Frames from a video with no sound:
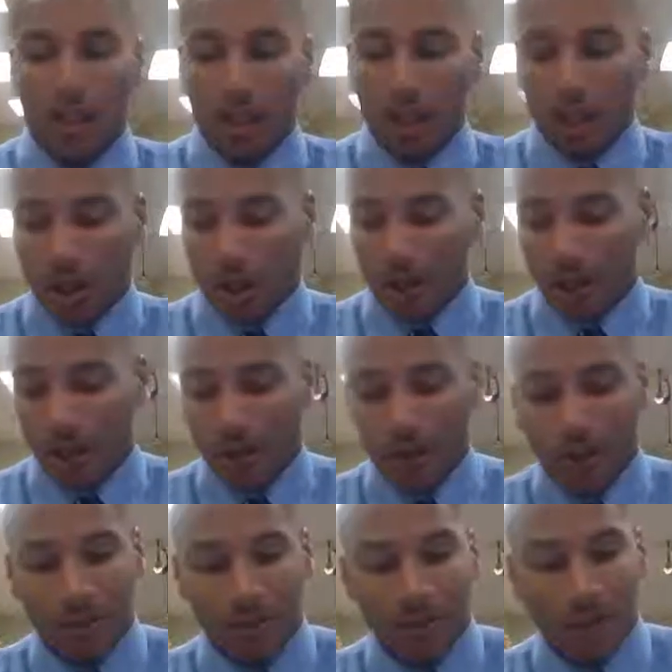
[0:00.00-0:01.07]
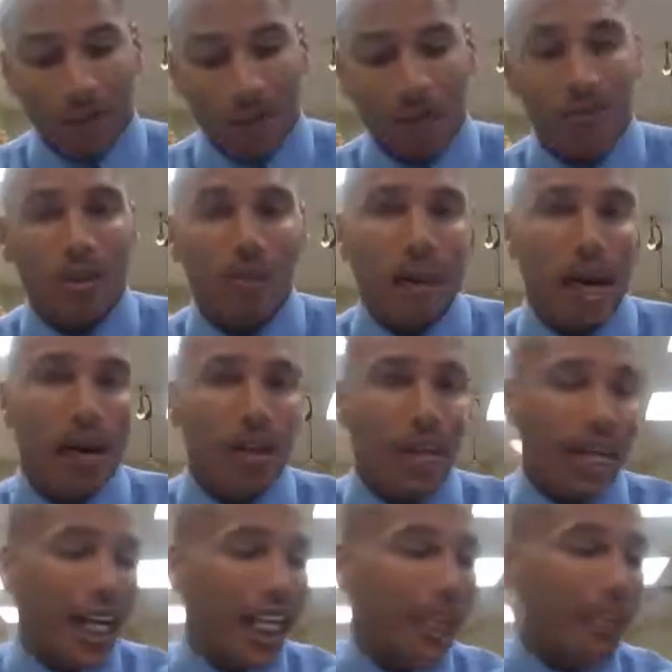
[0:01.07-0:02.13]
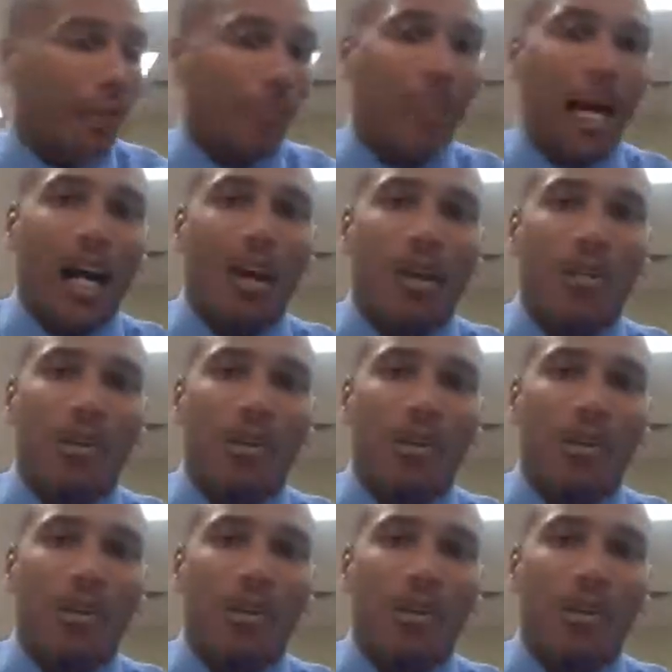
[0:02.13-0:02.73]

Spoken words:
The reverent power and the expert power.